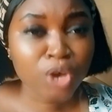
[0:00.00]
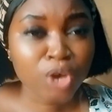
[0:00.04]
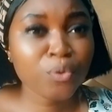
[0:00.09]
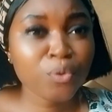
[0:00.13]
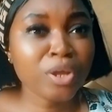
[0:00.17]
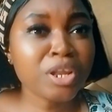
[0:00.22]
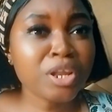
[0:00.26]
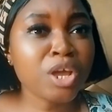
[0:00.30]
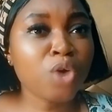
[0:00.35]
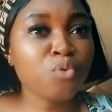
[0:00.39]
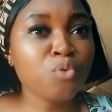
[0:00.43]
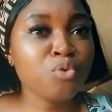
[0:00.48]

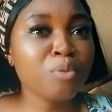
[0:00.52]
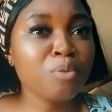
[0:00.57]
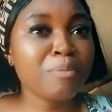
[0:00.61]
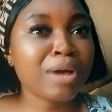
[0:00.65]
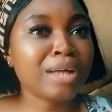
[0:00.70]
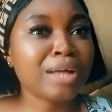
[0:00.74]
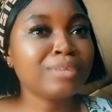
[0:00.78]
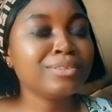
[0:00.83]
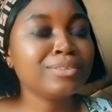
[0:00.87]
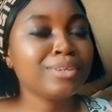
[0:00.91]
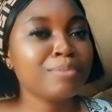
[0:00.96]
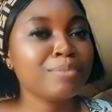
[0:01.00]
when a
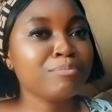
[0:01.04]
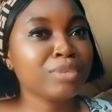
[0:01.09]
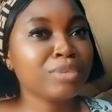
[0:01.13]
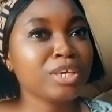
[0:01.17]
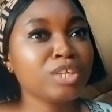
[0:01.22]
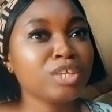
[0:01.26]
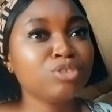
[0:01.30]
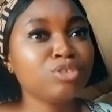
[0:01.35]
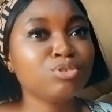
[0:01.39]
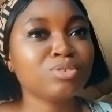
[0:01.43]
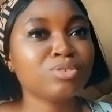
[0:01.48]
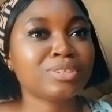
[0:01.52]
woman
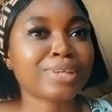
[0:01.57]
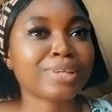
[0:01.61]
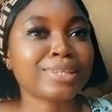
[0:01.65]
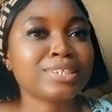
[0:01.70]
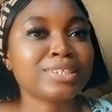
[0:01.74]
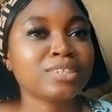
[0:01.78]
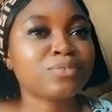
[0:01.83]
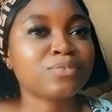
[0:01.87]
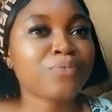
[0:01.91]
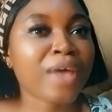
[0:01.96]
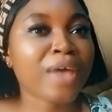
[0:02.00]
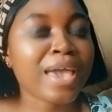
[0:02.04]
begin to
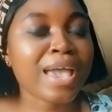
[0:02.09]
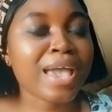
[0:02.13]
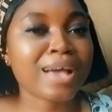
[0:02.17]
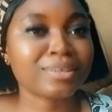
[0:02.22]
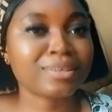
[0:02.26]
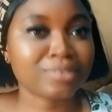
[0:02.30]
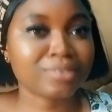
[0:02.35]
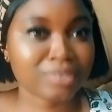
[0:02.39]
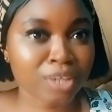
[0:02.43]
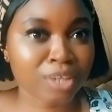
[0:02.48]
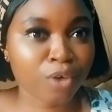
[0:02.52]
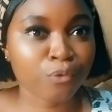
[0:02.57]
satisfy
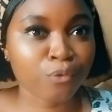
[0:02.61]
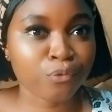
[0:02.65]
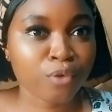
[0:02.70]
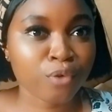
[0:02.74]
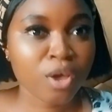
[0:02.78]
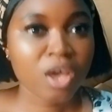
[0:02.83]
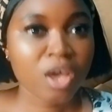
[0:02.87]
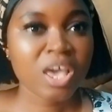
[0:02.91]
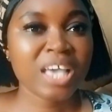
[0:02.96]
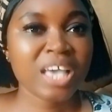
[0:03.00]
herself,